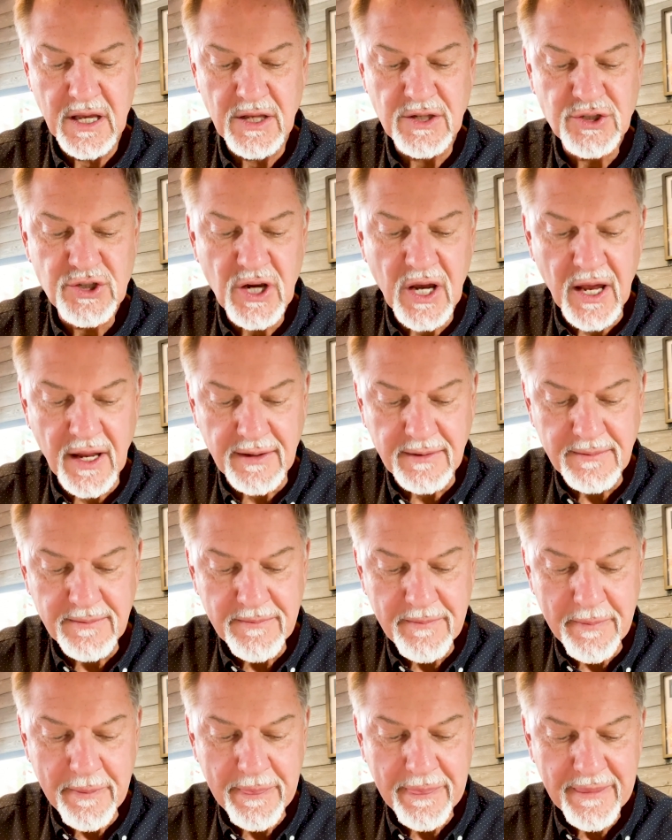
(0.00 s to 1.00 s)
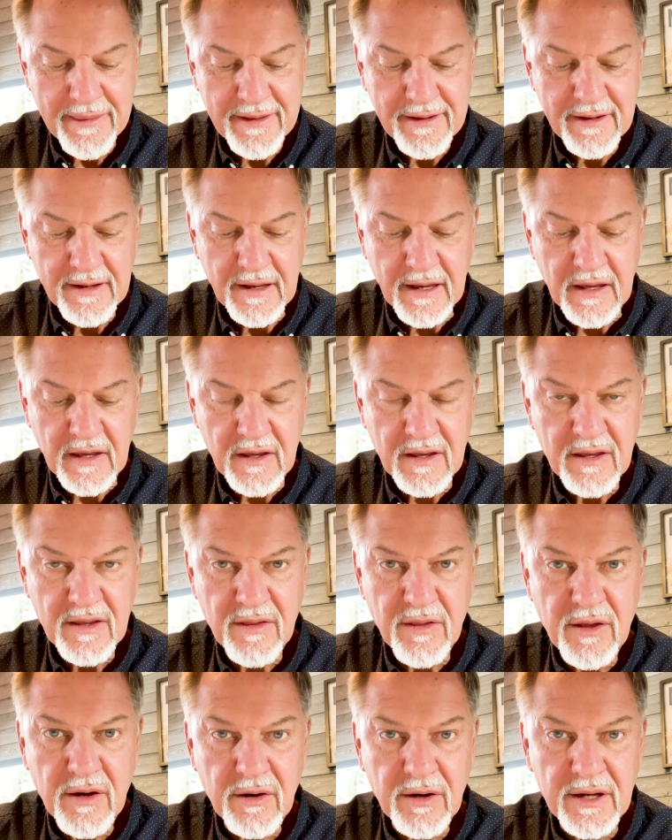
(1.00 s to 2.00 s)
John,
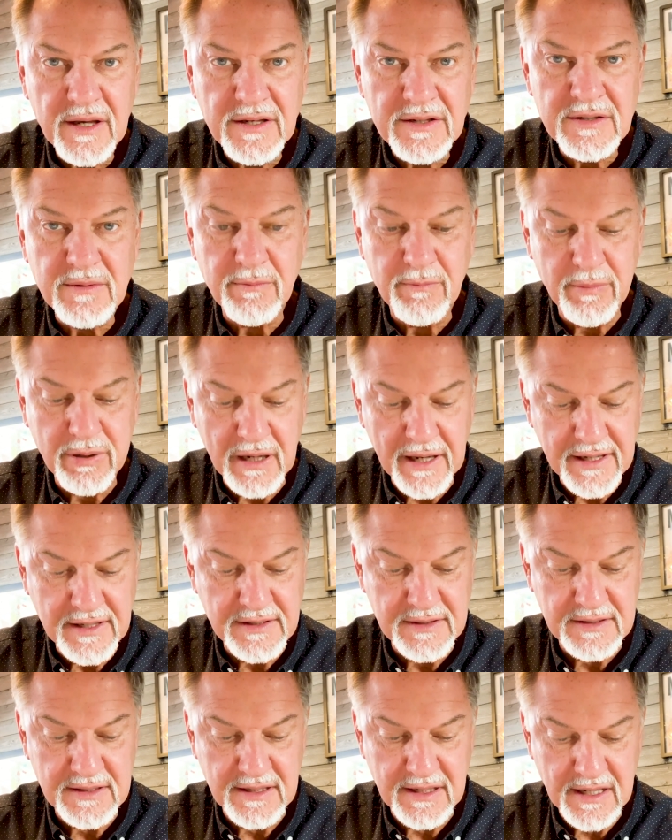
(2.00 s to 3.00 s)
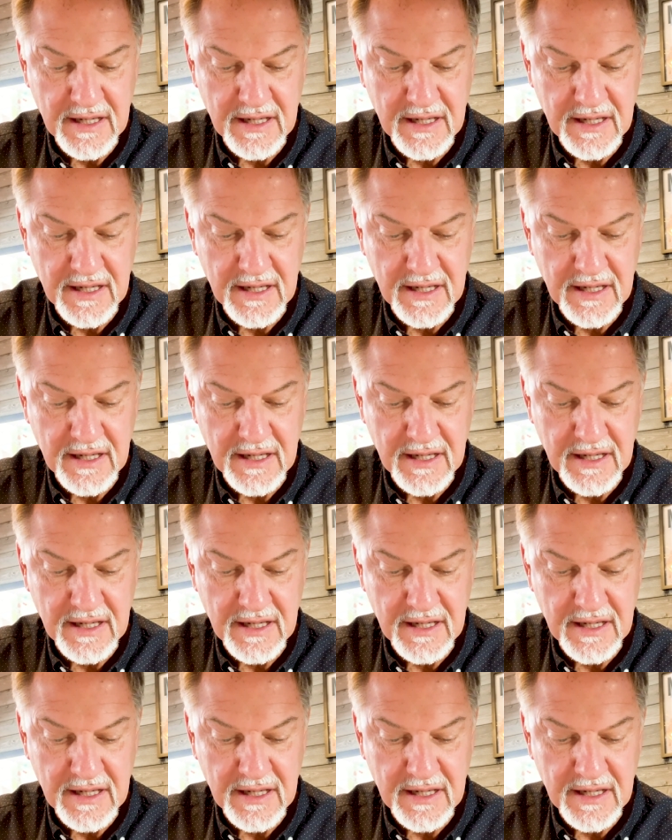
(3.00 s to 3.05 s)
there is a place